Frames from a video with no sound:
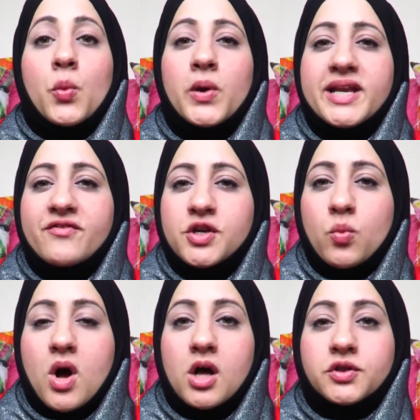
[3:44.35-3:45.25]
We live in a
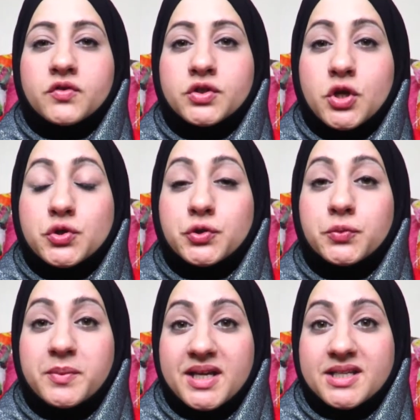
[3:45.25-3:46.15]
world of
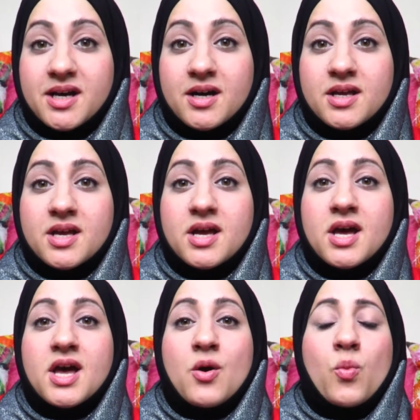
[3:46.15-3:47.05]
social media
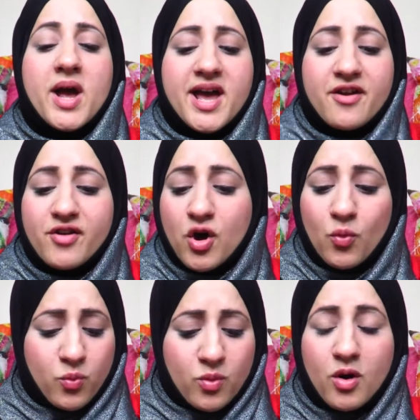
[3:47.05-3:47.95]
where
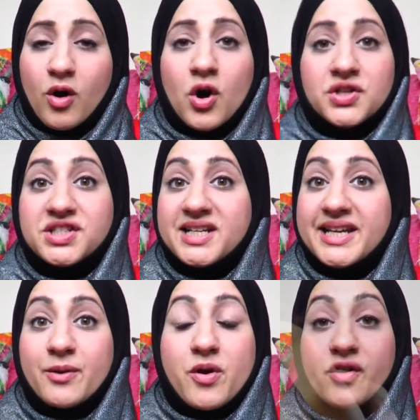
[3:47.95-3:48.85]

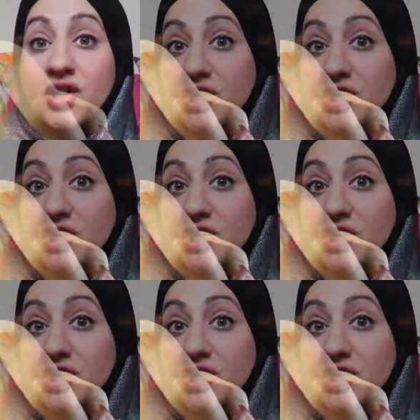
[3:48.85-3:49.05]
constantly we're on